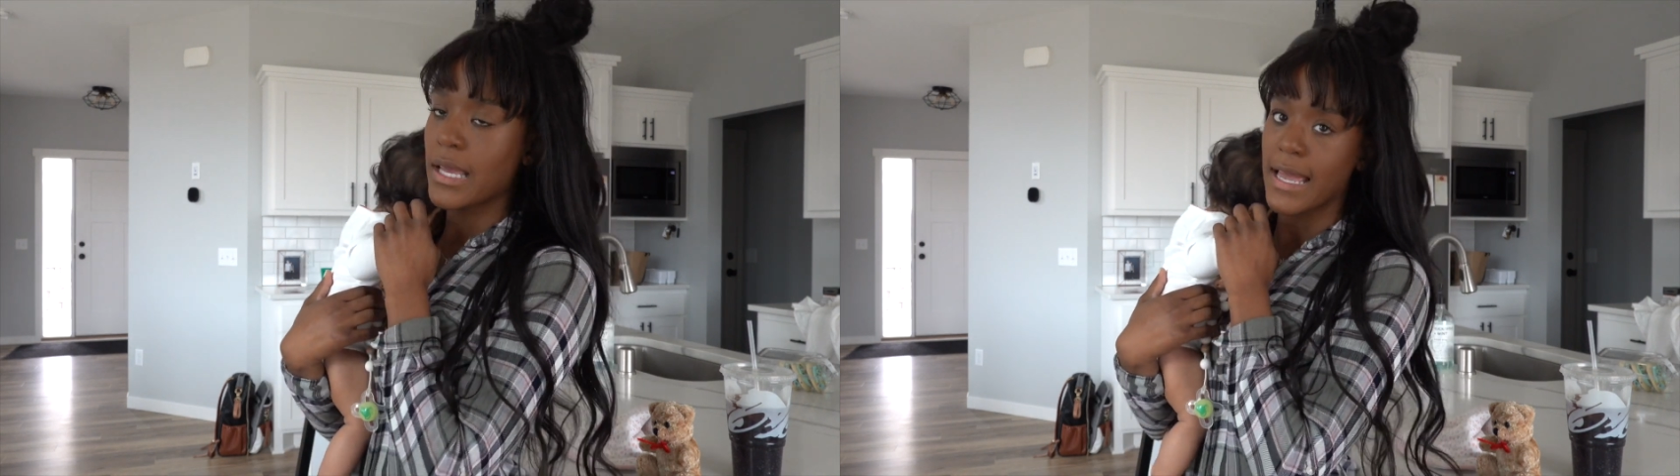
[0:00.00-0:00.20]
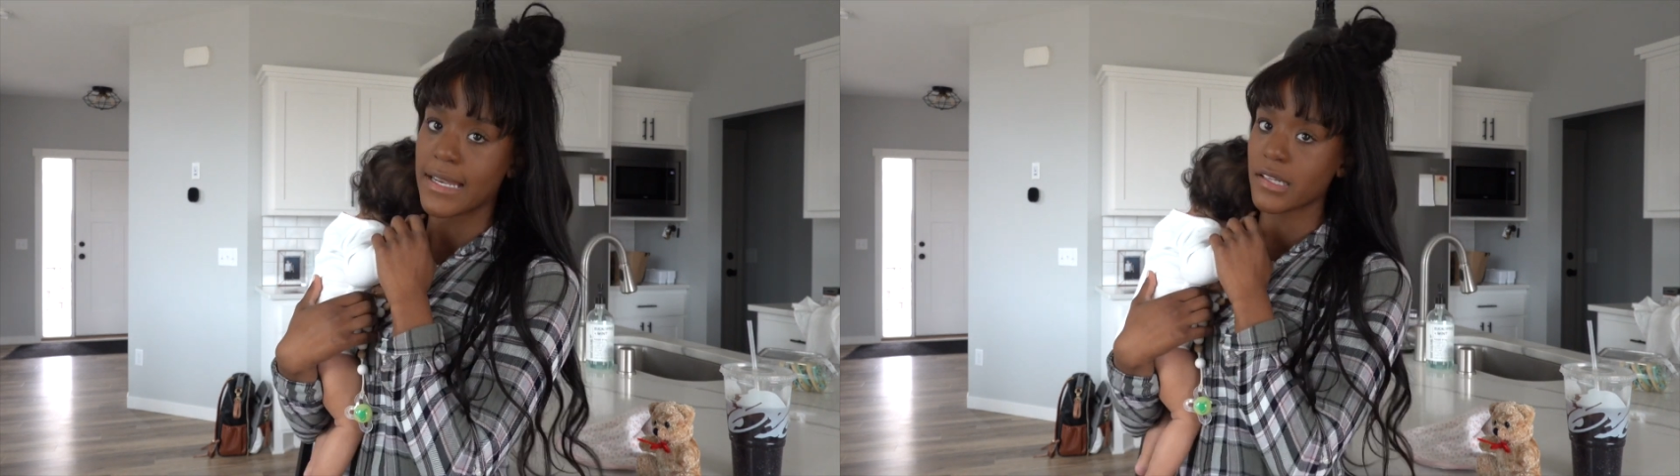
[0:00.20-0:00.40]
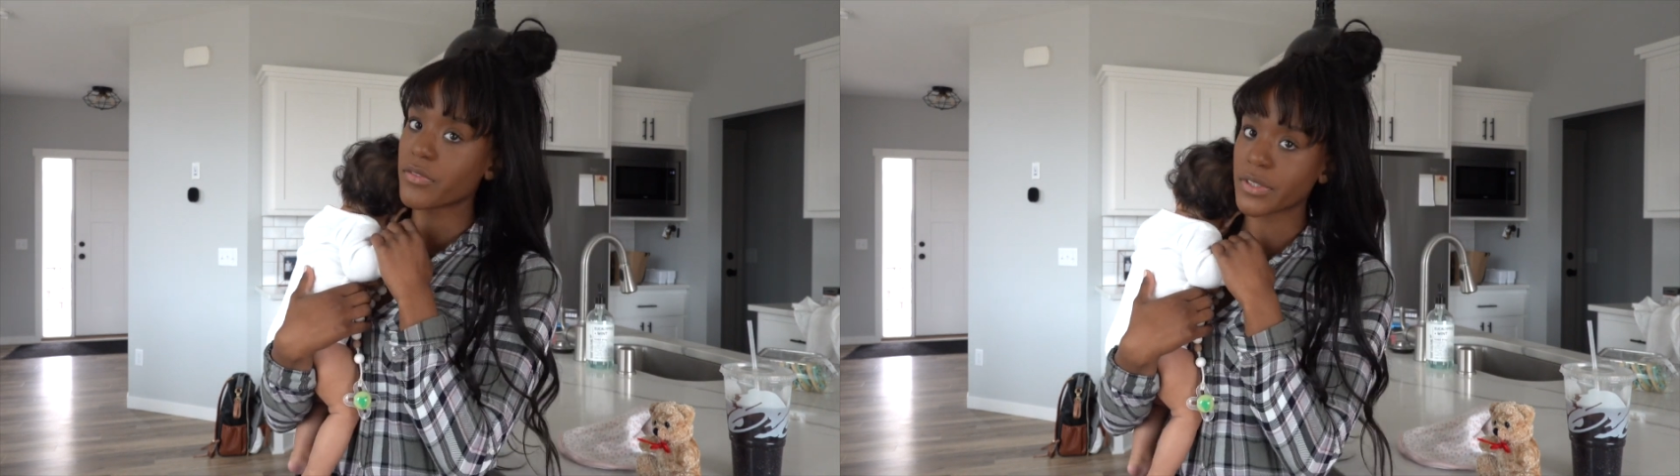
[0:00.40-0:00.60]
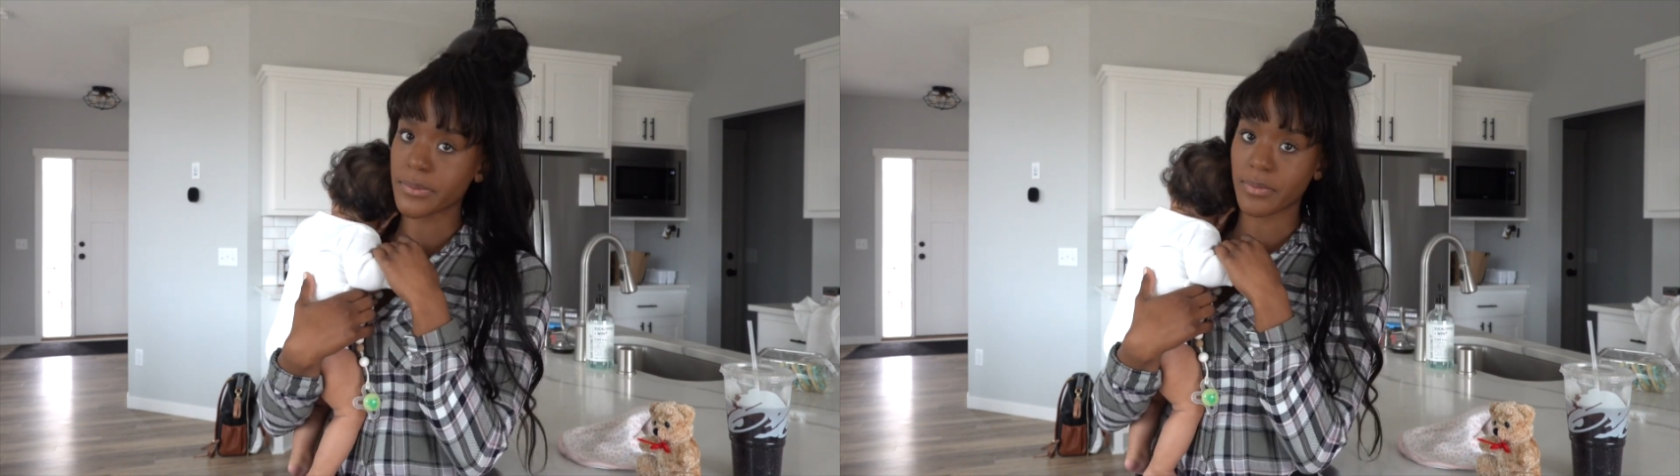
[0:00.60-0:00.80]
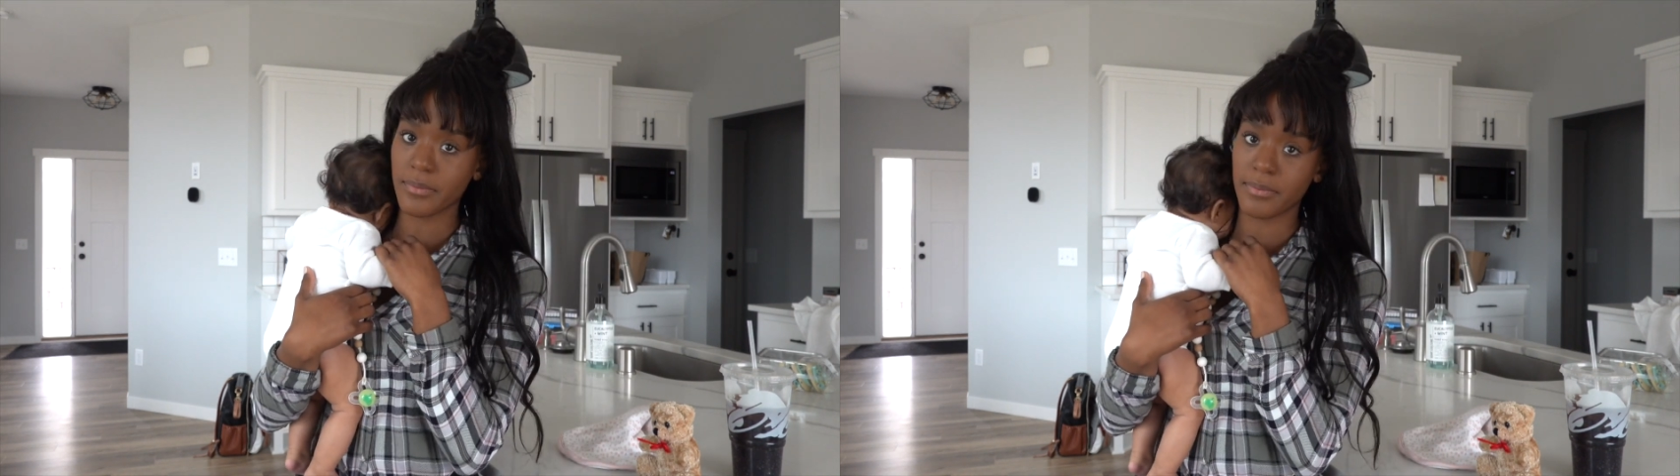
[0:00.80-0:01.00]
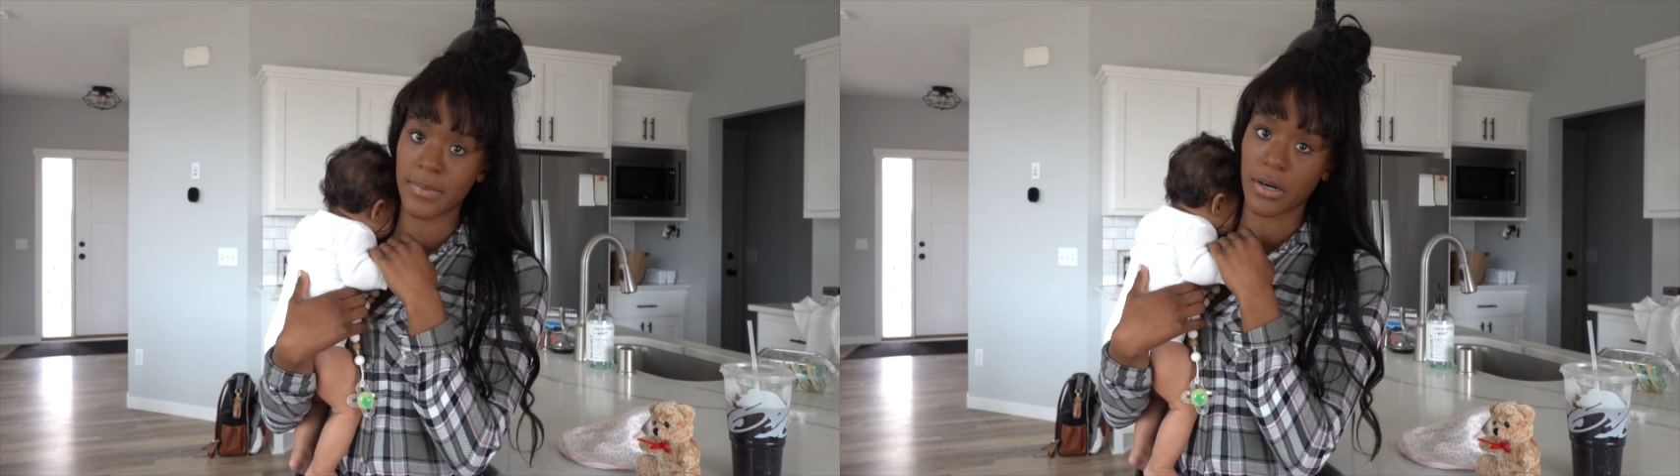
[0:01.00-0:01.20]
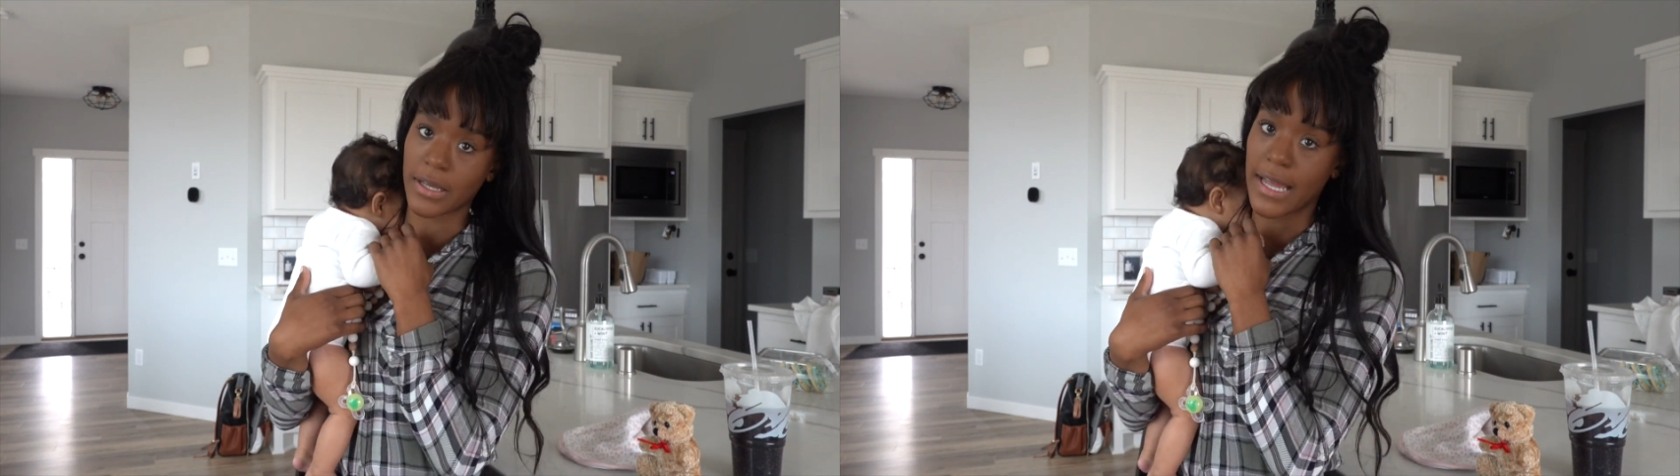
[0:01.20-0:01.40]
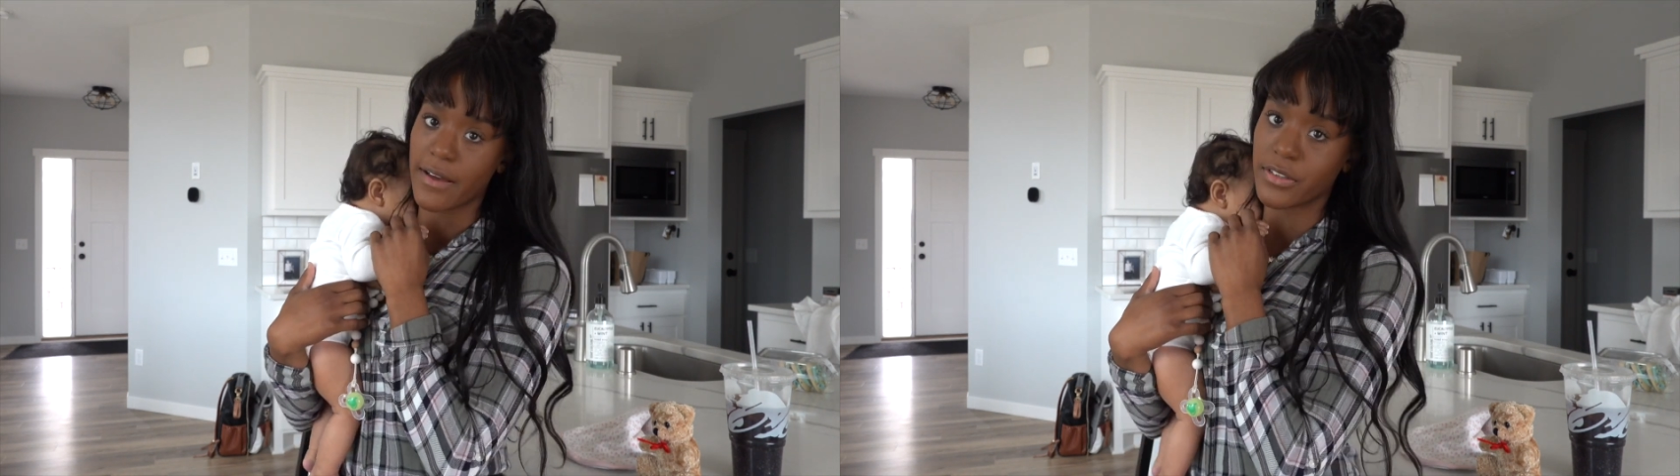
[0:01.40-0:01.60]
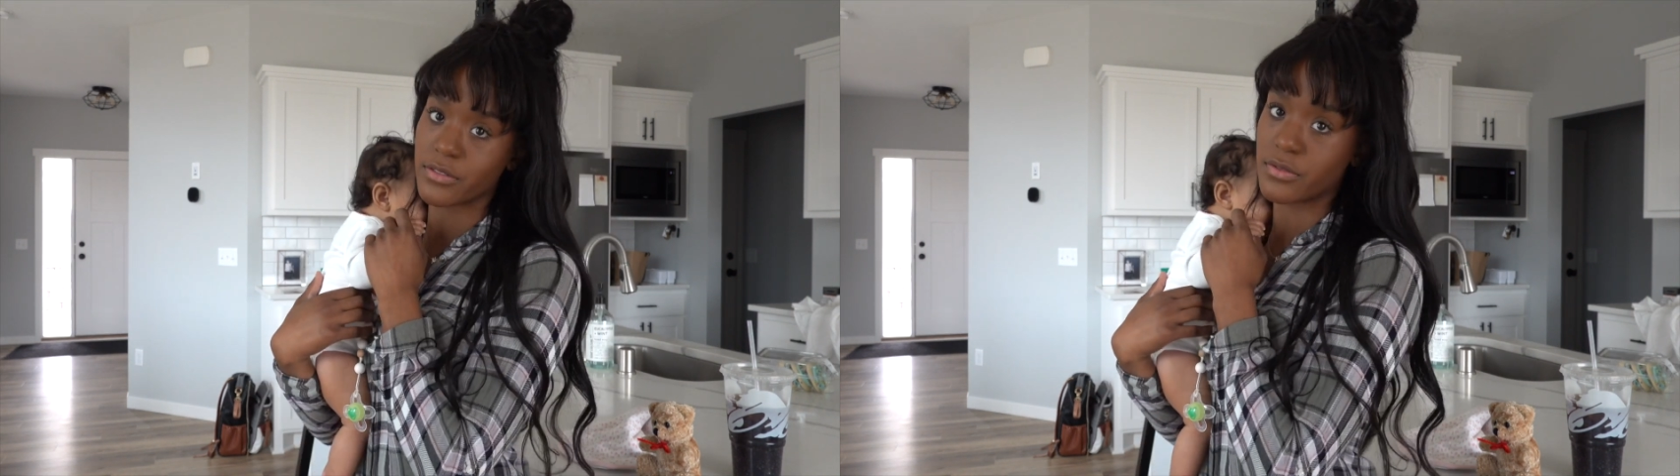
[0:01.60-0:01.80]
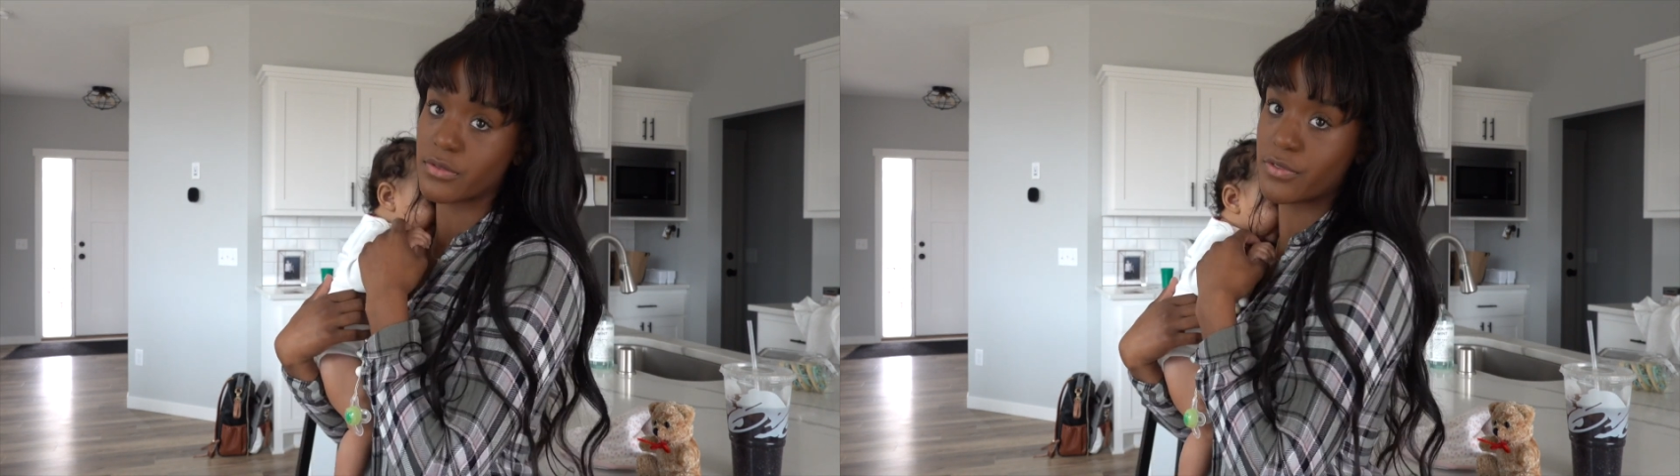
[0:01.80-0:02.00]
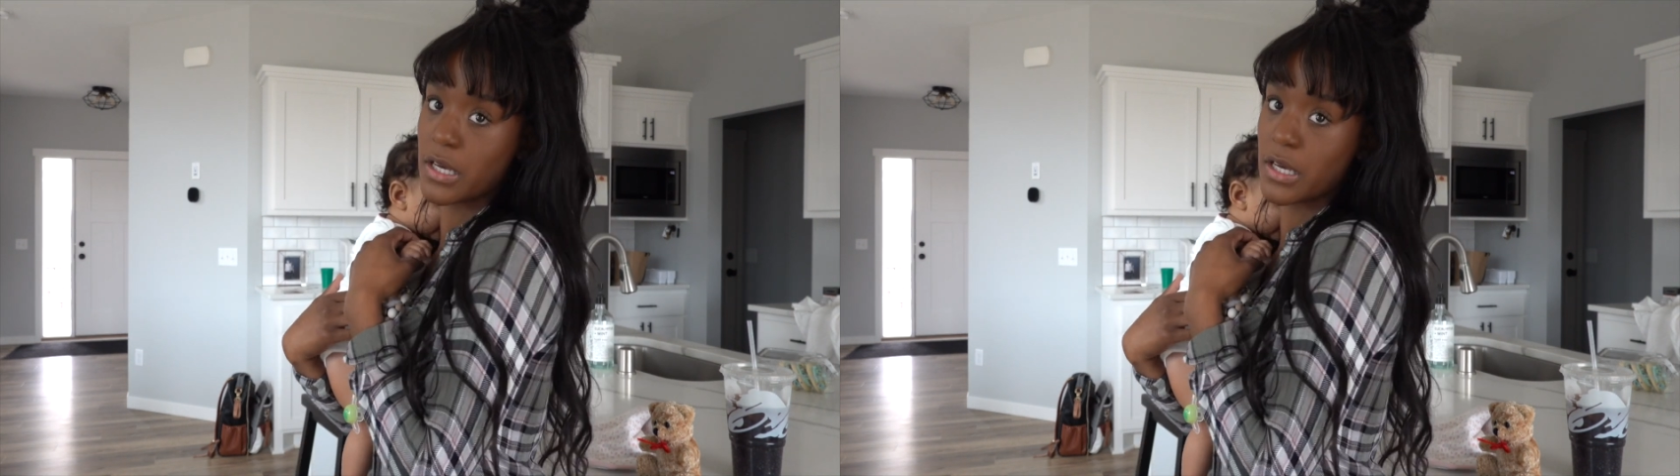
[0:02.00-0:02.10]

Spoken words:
any of the milk I have in